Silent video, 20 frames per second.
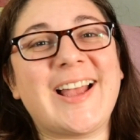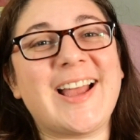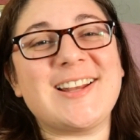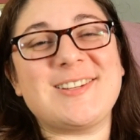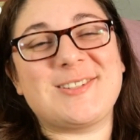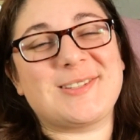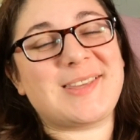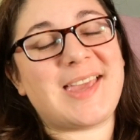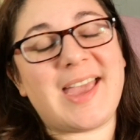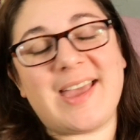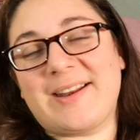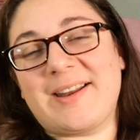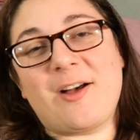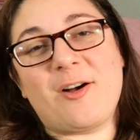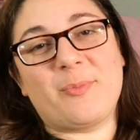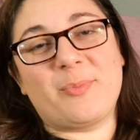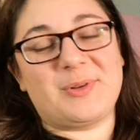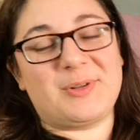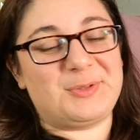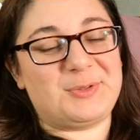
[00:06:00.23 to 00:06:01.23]
I just can't
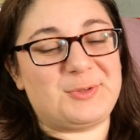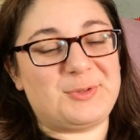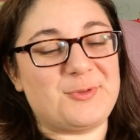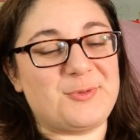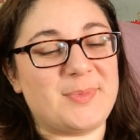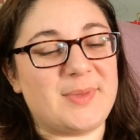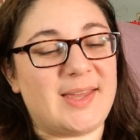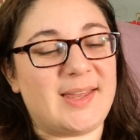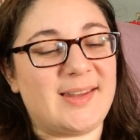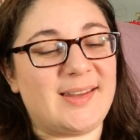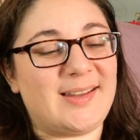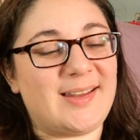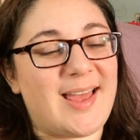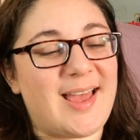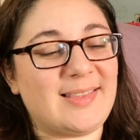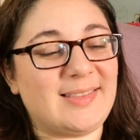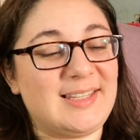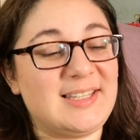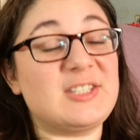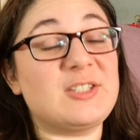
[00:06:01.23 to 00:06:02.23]
help but assume that
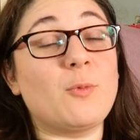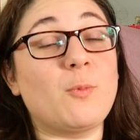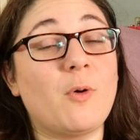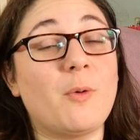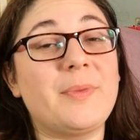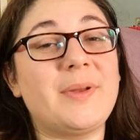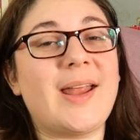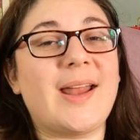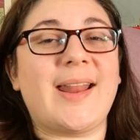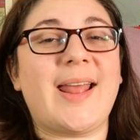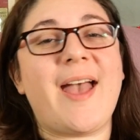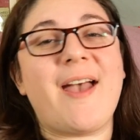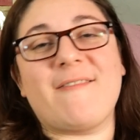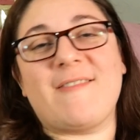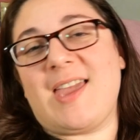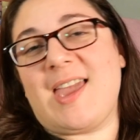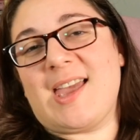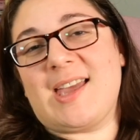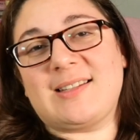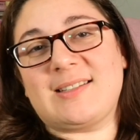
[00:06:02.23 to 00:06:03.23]
at least a woman had a
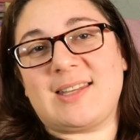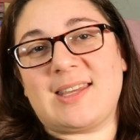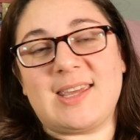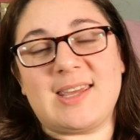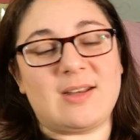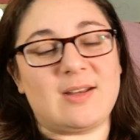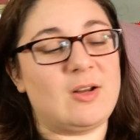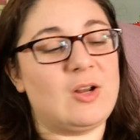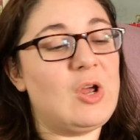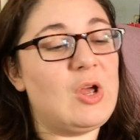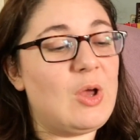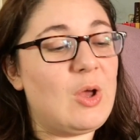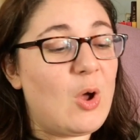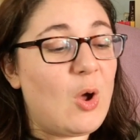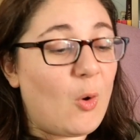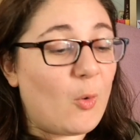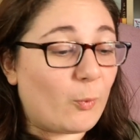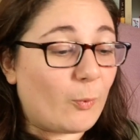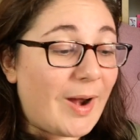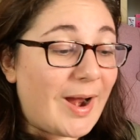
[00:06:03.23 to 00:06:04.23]
heavy hand in
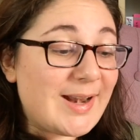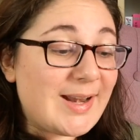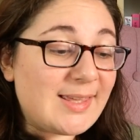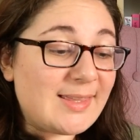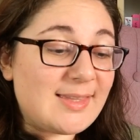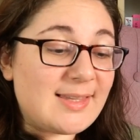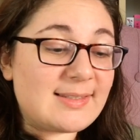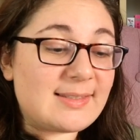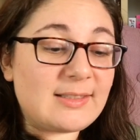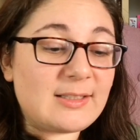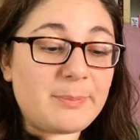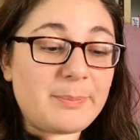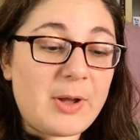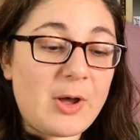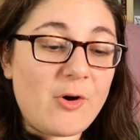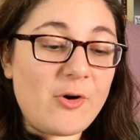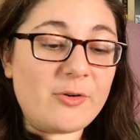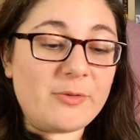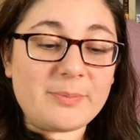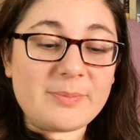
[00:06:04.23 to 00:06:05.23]
writing these little
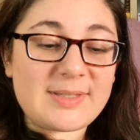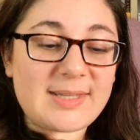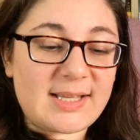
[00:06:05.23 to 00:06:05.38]
poems.